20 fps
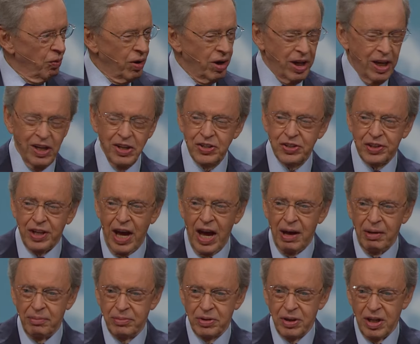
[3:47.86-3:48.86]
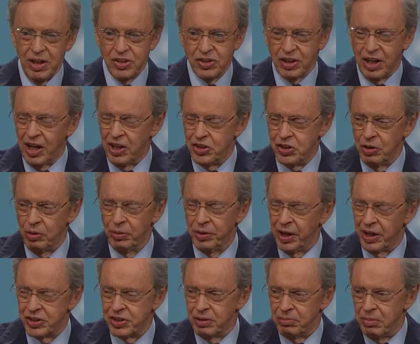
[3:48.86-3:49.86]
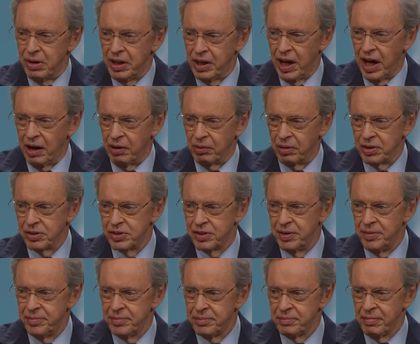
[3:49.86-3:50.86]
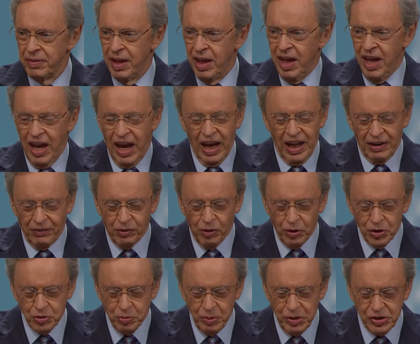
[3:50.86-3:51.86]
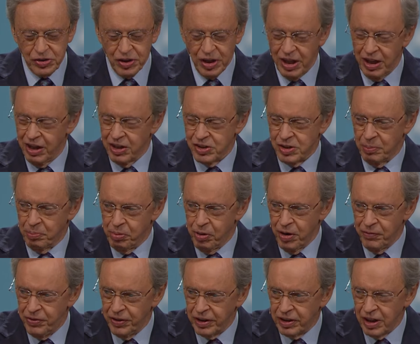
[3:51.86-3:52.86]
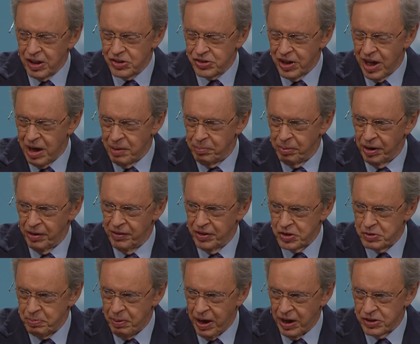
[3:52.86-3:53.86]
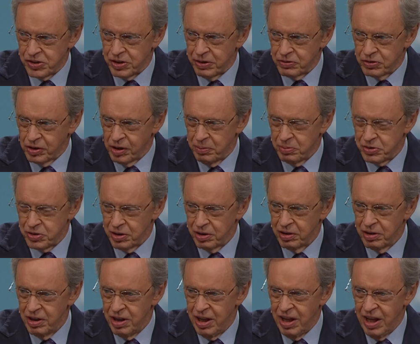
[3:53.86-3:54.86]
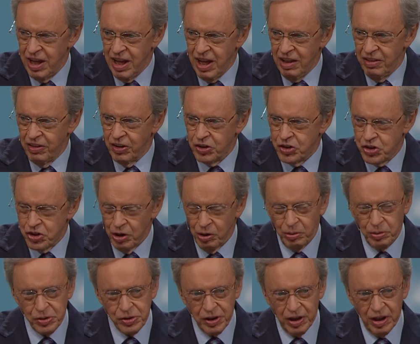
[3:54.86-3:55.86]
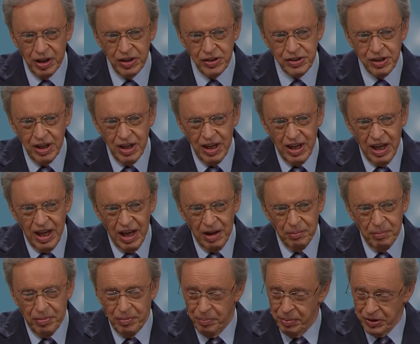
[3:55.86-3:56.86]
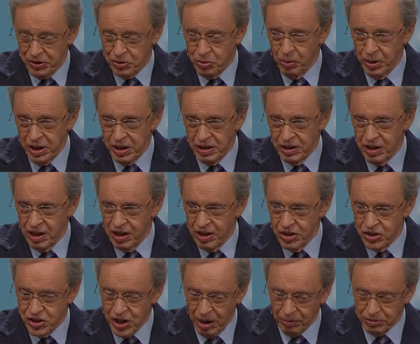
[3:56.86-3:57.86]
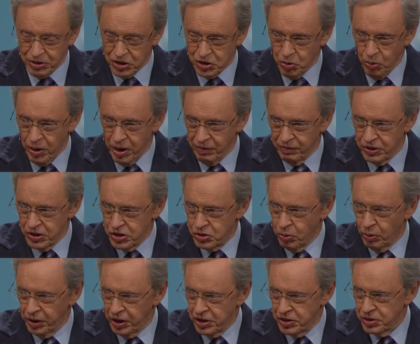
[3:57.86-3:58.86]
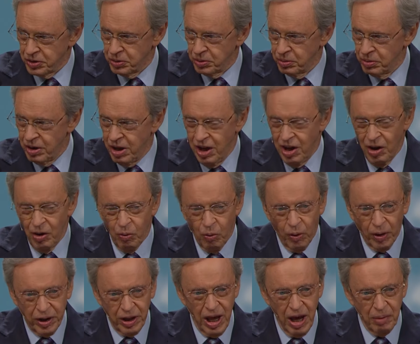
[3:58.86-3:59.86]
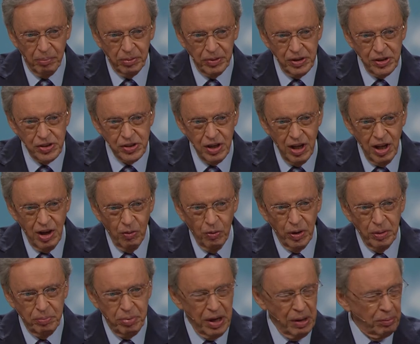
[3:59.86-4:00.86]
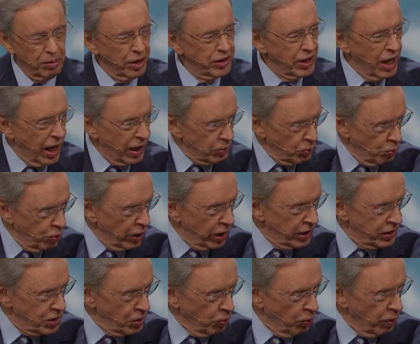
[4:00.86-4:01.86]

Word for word: His time schedule doesn't meet ours. And of course, we see here's a perfect example in this passage of Scripture that shows us uh, between chapter 12 and 22 what happens when people are not willing to